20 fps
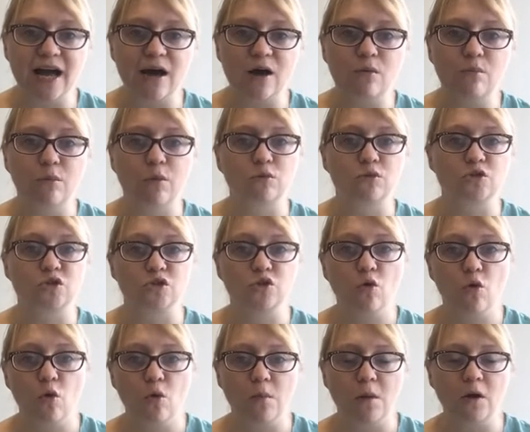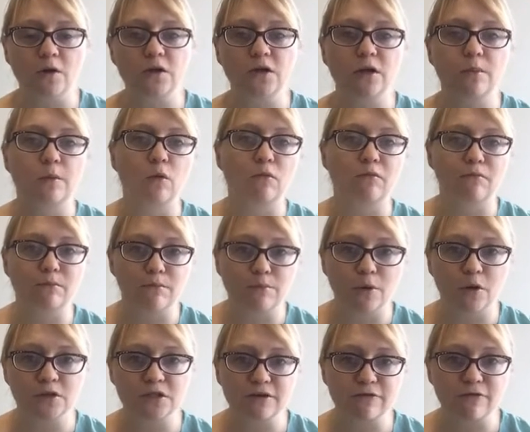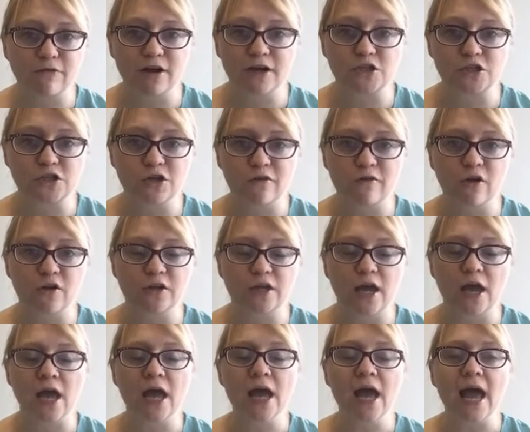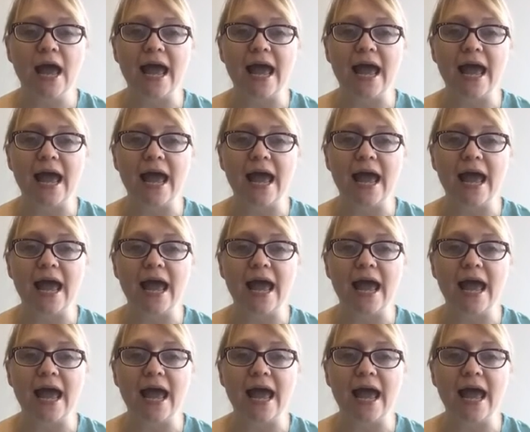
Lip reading: down, put soap on you, put body freshener on you.